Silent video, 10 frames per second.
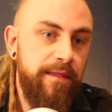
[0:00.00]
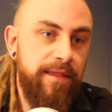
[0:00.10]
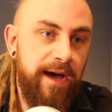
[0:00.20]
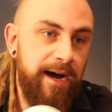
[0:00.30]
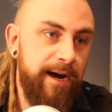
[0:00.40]

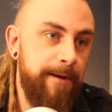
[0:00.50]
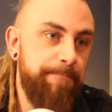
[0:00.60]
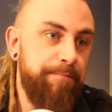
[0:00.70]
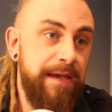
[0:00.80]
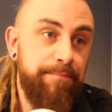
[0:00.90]

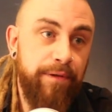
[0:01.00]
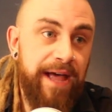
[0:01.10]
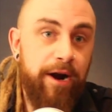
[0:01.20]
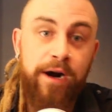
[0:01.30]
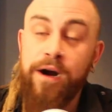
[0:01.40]
the people
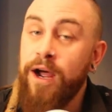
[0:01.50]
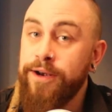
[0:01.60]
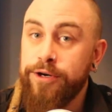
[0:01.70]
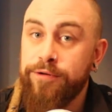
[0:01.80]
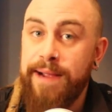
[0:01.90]
that are
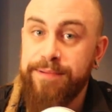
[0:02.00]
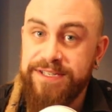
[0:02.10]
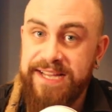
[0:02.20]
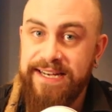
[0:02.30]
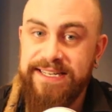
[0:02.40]

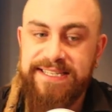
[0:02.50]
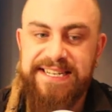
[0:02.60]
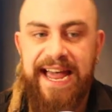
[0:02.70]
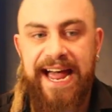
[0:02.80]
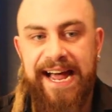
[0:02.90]
underrepresented
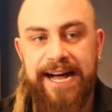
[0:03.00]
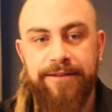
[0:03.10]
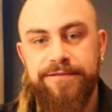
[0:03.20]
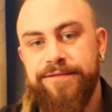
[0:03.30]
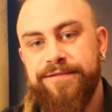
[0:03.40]
to
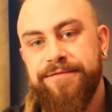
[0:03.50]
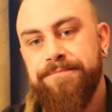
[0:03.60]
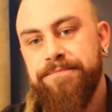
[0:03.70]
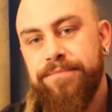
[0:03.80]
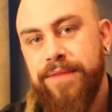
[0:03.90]
have
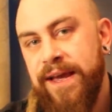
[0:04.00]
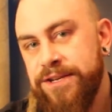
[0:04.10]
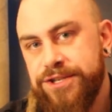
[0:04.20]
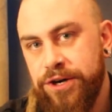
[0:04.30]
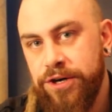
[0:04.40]
a
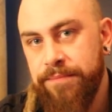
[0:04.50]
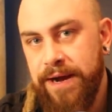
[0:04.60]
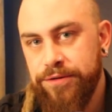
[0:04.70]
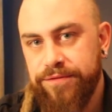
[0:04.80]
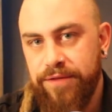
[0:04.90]
certain
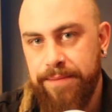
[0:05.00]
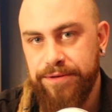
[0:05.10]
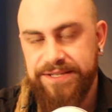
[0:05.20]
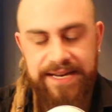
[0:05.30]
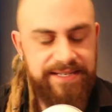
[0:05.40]
amount of
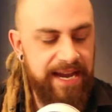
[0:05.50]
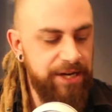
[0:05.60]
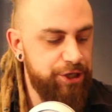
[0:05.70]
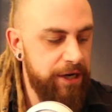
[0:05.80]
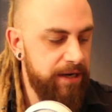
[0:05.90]

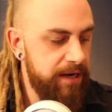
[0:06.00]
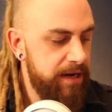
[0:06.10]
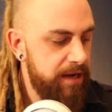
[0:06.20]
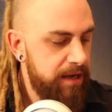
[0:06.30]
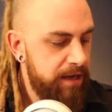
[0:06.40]
representation,
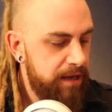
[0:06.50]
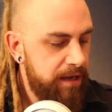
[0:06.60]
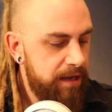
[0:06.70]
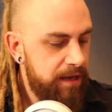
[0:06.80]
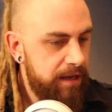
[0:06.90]

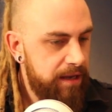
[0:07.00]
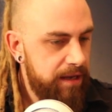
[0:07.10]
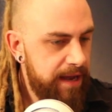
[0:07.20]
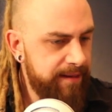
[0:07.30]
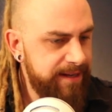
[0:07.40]

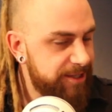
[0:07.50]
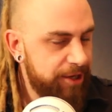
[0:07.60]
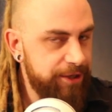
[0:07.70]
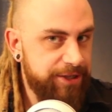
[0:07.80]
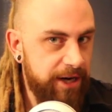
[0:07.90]
at least
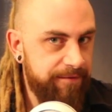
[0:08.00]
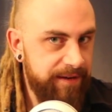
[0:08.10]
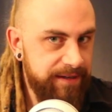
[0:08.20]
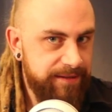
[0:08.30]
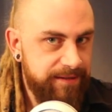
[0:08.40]
on the
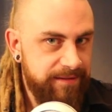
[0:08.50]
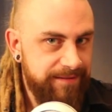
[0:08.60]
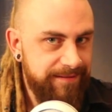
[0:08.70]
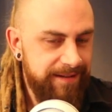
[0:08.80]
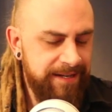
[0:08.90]
surface,
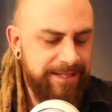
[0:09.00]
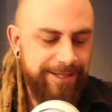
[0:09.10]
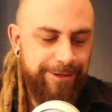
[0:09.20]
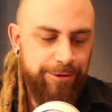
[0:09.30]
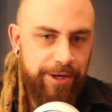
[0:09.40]

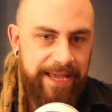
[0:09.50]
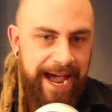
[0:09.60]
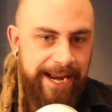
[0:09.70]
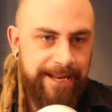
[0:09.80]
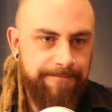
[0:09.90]
until you look
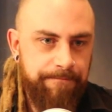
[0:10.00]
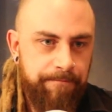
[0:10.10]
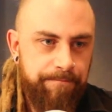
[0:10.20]
at it